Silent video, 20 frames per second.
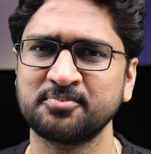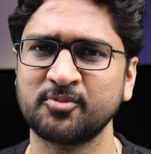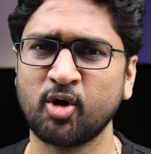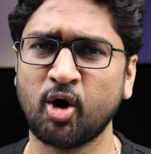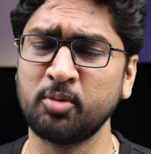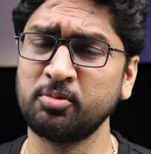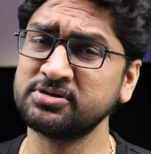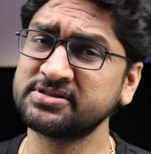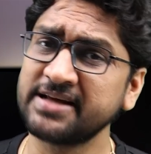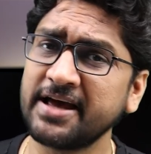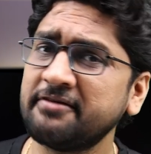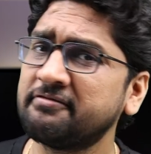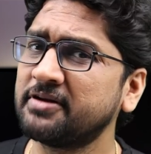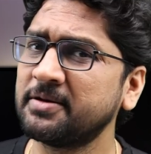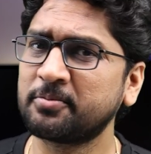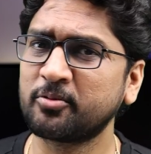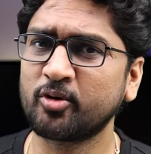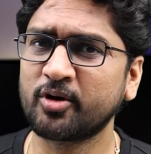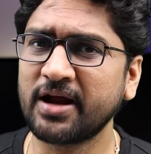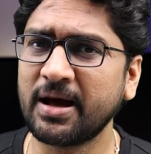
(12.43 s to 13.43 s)
Almost every
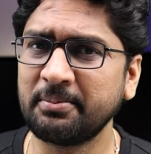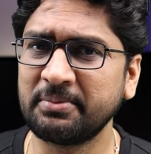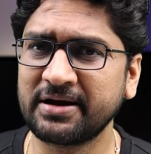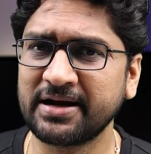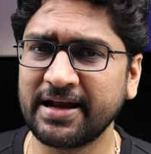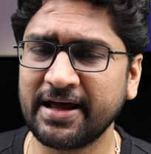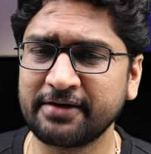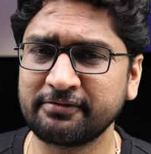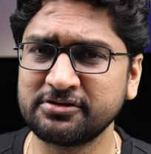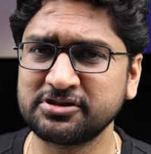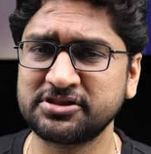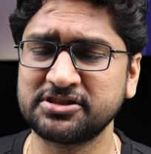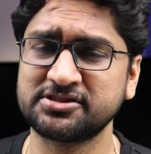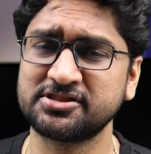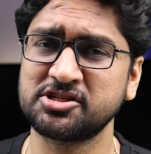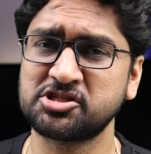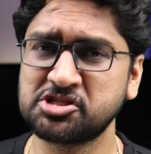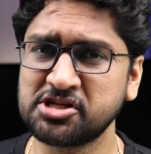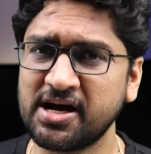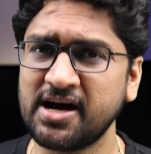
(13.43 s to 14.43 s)
programming language, there's
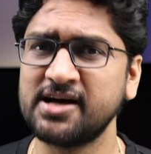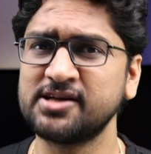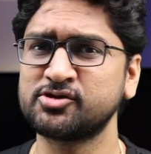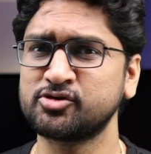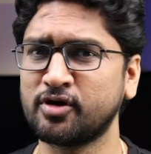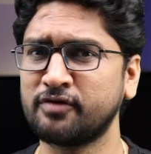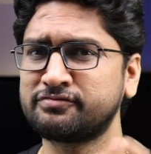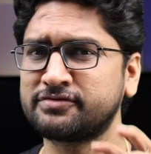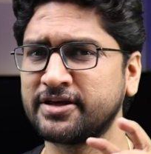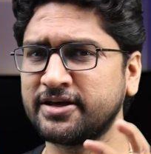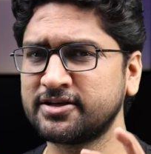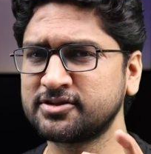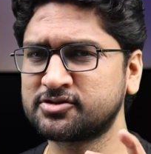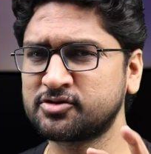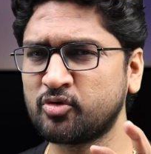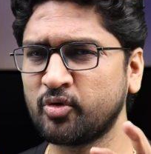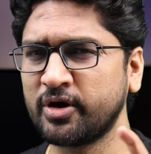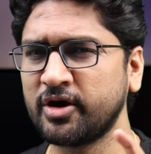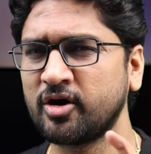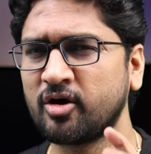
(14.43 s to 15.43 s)
a chance of things
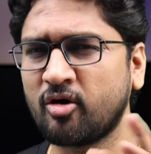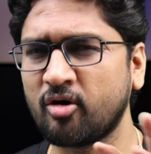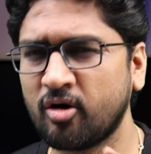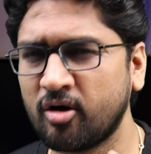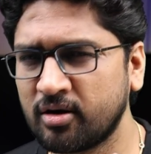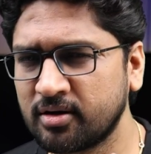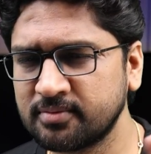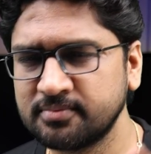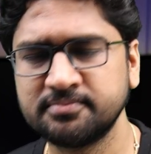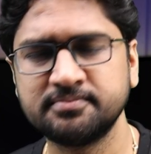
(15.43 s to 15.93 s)
going wrong.